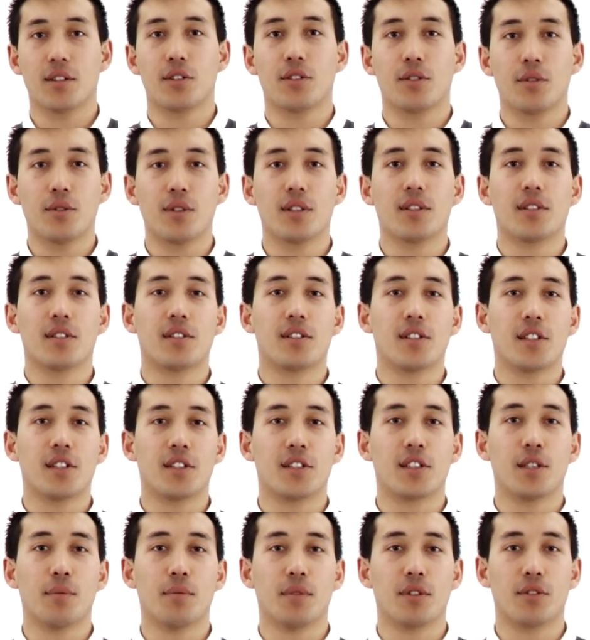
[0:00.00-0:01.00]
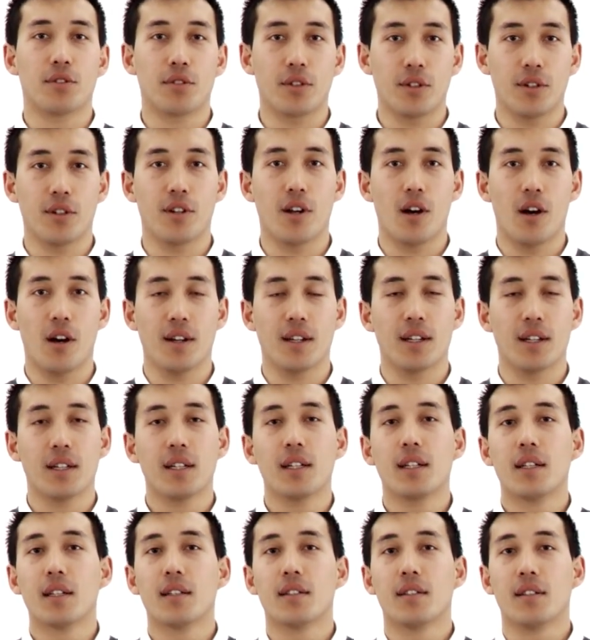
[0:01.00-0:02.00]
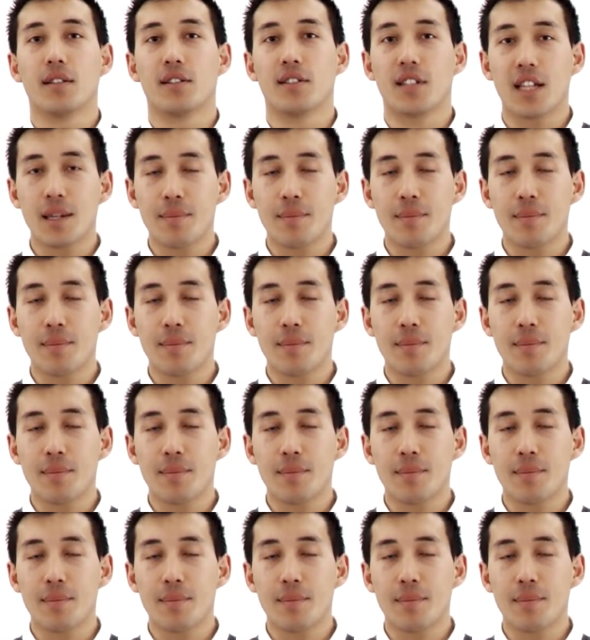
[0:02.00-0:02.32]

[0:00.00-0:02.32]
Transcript: as soon as the system is turned on. The